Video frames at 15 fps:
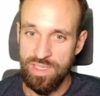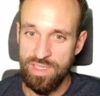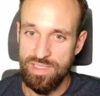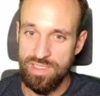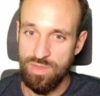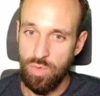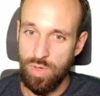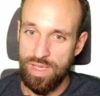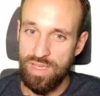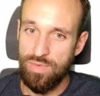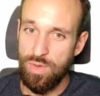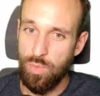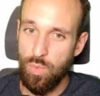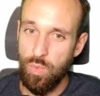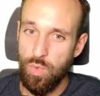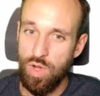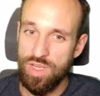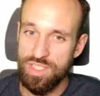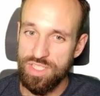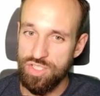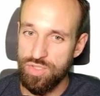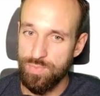So if I
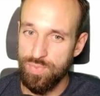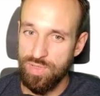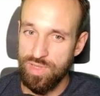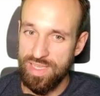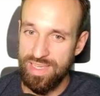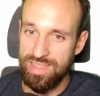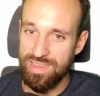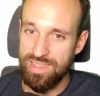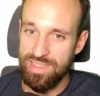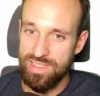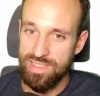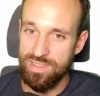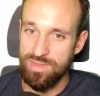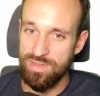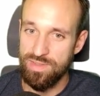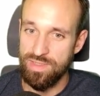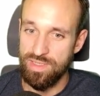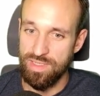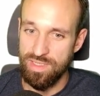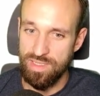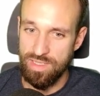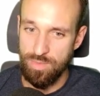wanted to play this,
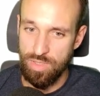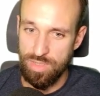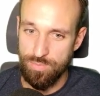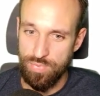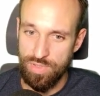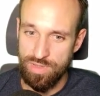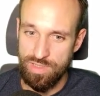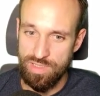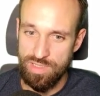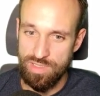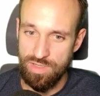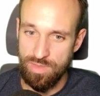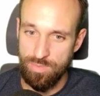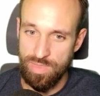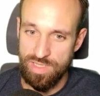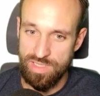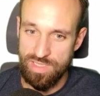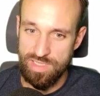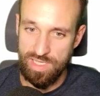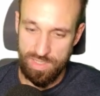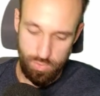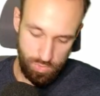and I'm gonna put this on my
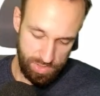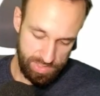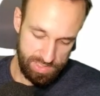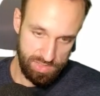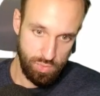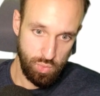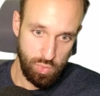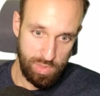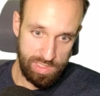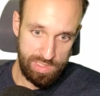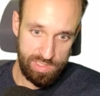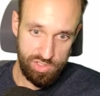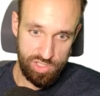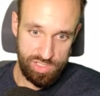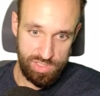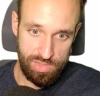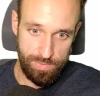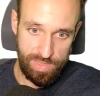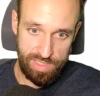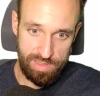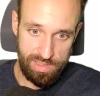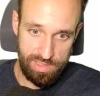second one as well, just to
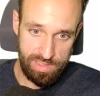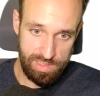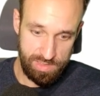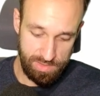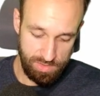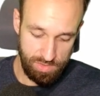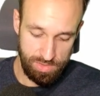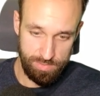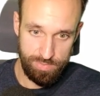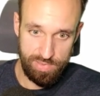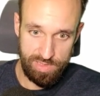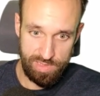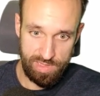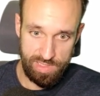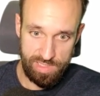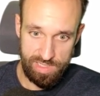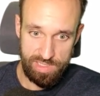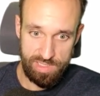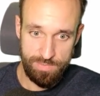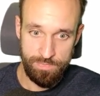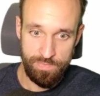make this complete.